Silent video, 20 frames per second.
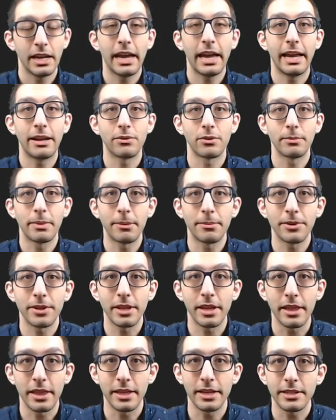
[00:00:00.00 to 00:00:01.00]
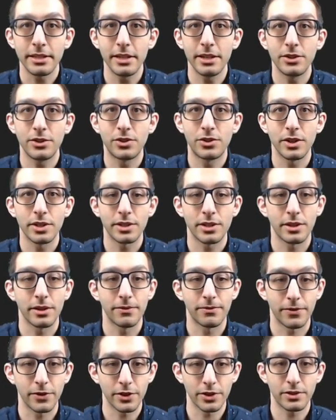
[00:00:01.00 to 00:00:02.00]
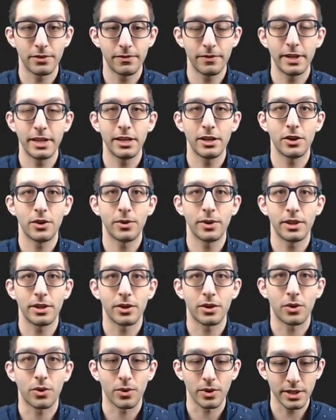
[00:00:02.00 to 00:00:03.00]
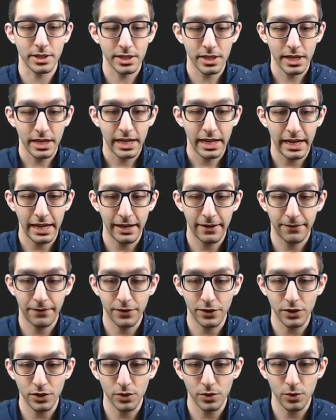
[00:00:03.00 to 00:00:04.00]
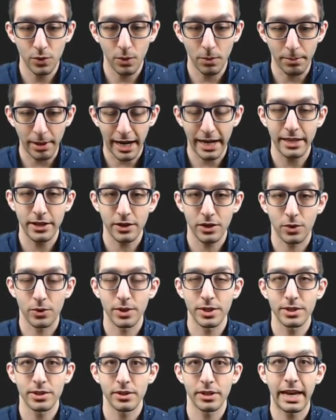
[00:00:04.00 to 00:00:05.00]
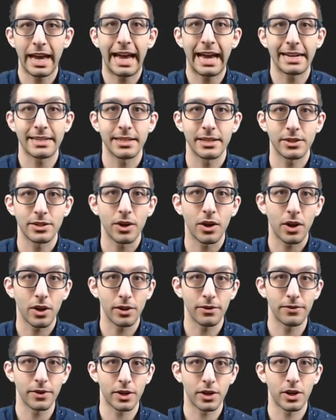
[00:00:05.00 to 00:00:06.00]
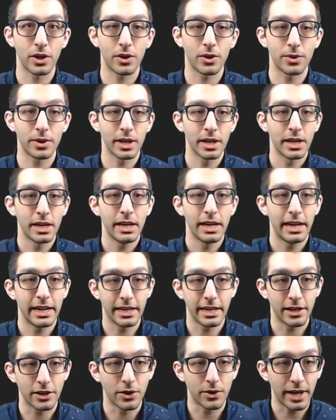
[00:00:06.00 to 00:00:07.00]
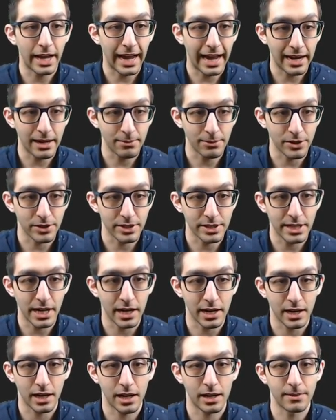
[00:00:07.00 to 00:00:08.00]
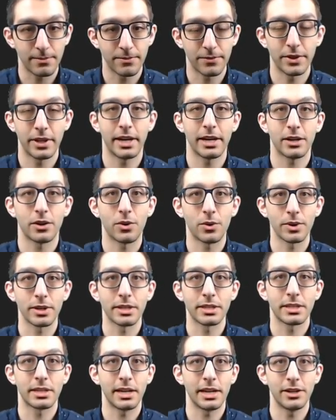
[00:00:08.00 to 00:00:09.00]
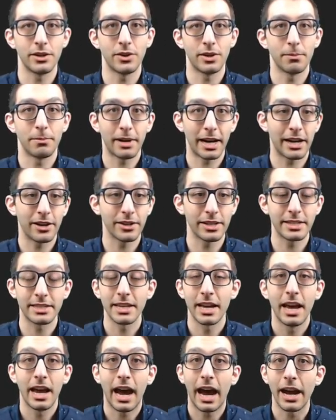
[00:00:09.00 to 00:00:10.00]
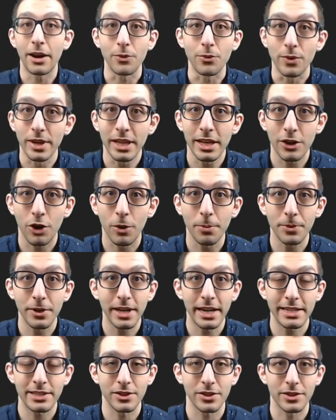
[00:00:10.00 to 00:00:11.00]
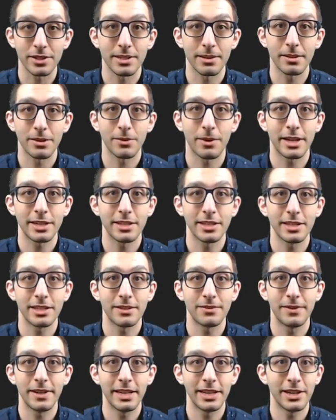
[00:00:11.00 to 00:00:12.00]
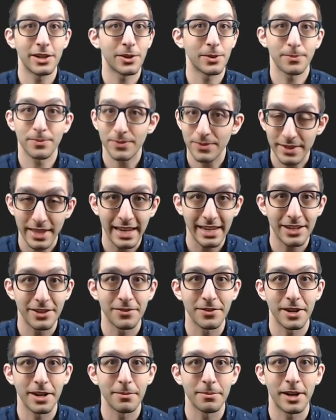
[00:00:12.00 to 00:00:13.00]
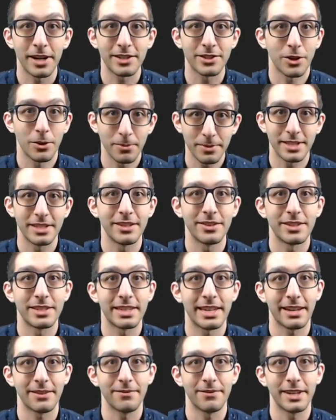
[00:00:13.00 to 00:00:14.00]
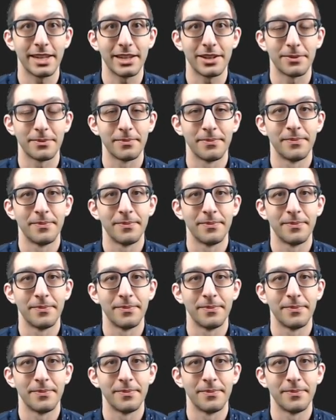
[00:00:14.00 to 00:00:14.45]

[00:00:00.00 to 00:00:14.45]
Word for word: And remember that this is just the first video in the course. If you buy the course, you'll get access to all of the code, and again, go to adam learns dot com for that course and you can buy all this. I really hope you guys learned something watching this video. Thank you very much. Hope to see you in the second video.